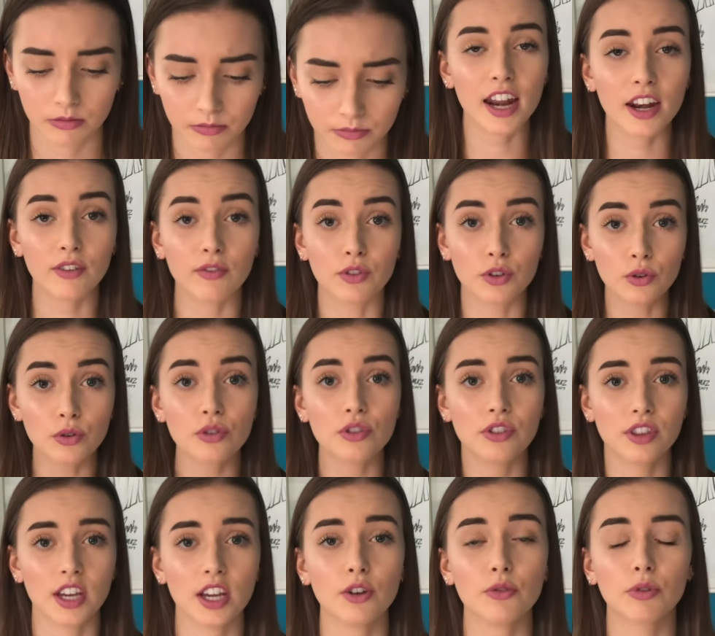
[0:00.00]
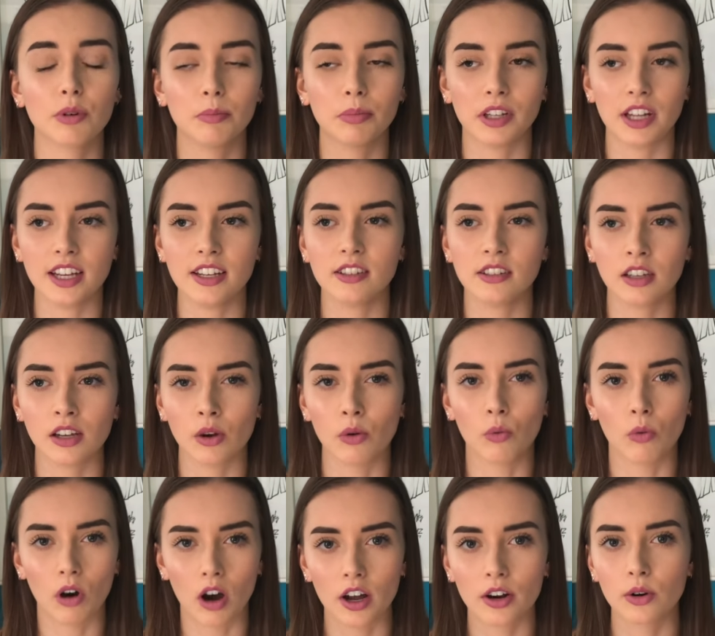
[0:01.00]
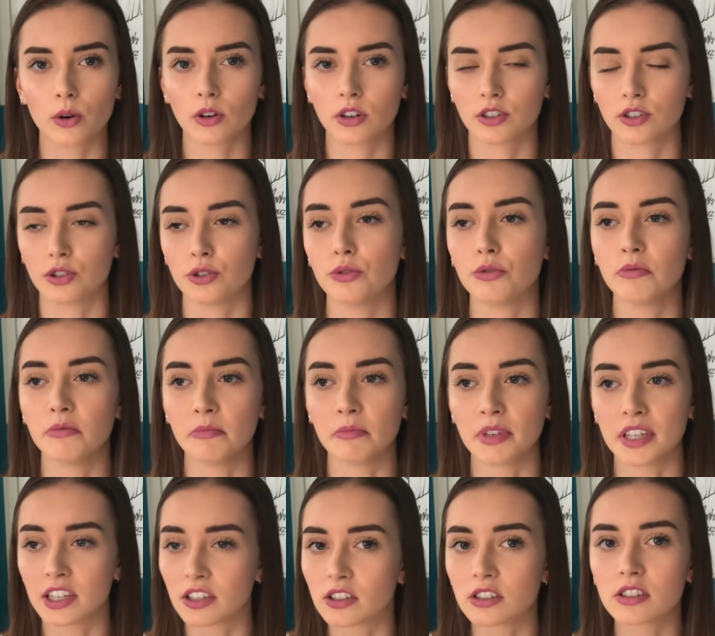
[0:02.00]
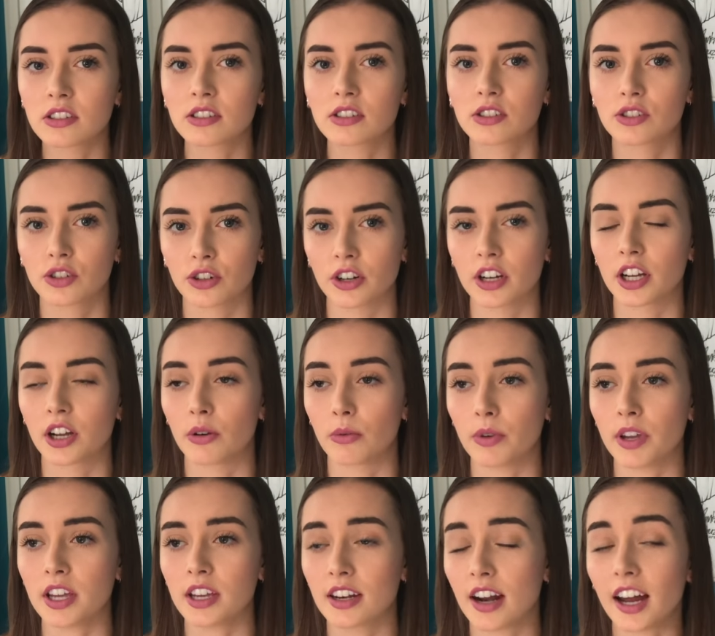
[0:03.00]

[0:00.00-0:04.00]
And if you think replacing one or two meals during a week,